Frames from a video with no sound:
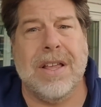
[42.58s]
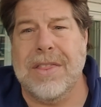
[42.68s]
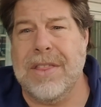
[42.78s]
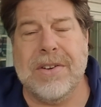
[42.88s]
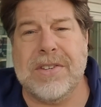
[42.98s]

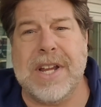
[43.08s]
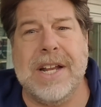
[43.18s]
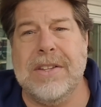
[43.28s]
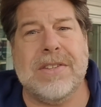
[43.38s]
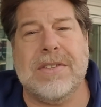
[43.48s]
They're
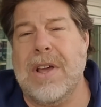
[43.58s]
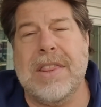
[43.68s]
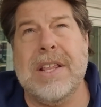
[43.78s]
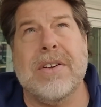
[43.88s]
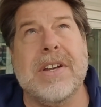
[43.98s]
stainless, I
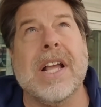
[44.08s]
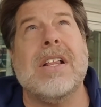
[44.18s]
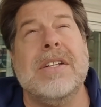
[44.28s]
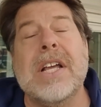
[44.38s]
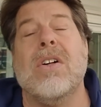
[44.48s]
think they're
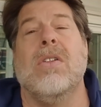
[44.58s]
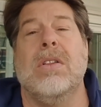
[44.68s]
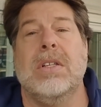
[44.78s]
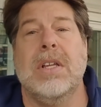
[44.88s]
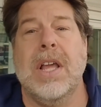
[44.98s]
nickel,
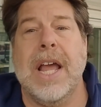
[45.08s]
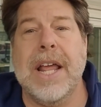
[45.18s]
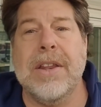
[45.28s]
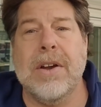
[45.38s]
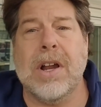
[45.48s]

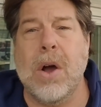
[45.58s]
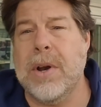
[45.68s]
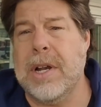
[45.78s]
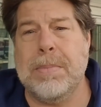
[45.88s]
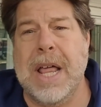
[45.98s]
and they're
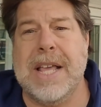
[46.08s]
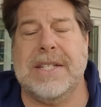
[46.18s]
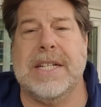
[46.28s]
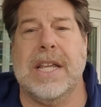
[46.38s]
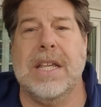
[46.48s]
coated in
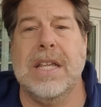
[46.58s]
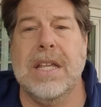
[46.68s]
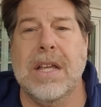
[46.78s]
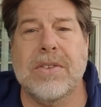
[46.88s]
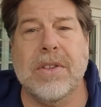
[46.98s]
plastic.
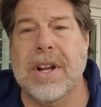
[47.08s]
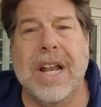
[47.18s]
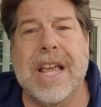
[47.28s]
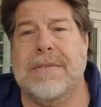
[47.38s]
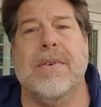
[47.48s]
So they're going to
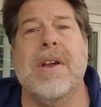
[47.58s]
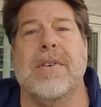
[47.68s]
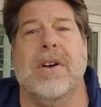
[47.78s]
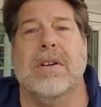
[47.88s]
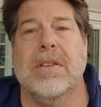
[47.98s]
last
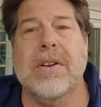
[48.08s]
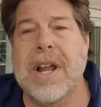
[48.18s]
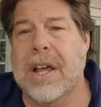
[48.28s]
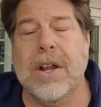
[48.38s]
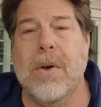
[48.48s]
forever. They're
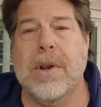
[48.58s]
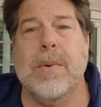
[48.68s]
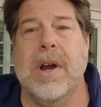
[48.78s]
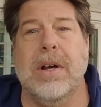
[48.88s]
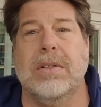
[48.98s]
not going to go
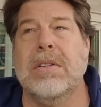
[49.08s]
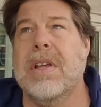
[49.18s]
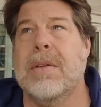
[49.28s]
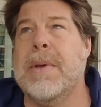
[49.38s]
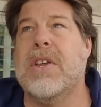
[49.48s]
anywhere.
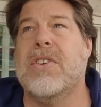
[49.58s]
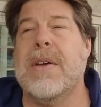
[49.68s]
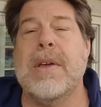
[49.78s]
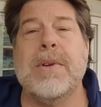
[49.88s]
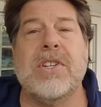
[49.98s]
Make your job
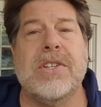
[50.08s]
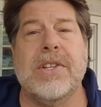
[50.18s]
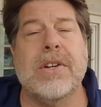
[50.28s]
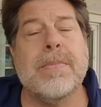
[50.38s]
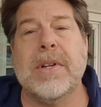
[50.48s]
that much
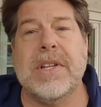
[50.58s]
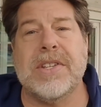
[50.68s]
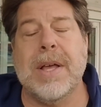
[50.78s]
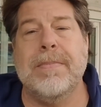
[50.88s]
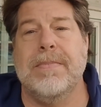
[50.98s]
easier to put these up.